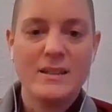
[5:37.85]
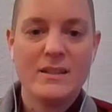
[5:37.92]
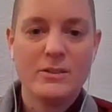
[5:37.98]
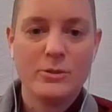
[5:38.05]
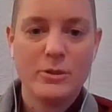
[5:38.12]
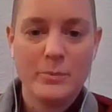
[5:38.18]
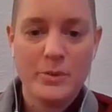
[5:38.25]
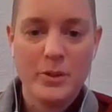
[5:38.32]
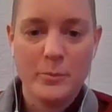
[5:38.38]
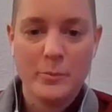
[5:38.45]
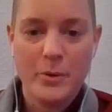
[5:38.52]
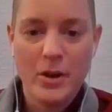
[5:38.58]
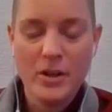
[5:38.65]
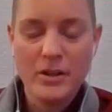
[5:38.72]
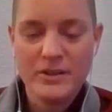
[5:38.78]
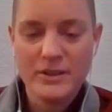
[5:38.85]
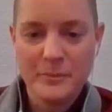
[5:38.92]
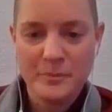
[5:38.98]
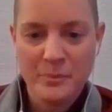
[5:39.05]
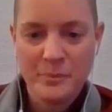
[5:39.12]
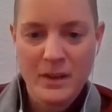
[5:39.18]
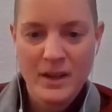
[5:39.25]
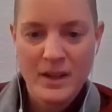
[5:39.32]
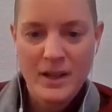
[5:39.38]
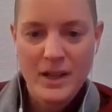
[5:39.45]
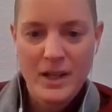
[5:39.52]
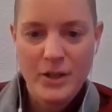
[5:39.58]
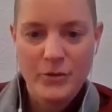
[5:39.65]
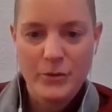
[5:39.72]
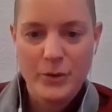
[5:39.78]
description box
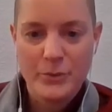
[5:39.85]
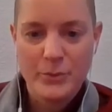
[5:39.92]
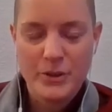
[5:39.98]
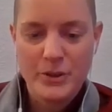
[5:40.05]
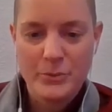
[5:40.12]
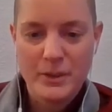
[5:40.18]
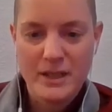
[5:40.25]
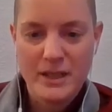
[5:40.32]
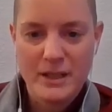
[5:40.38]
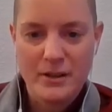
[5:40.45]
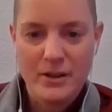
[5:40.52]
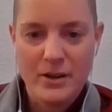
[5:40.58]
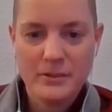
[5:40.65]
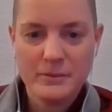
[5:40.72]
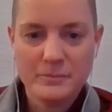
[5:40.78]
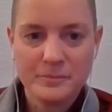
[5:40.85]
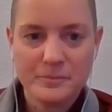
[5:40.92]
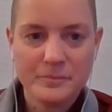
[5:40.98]
if you want to read along.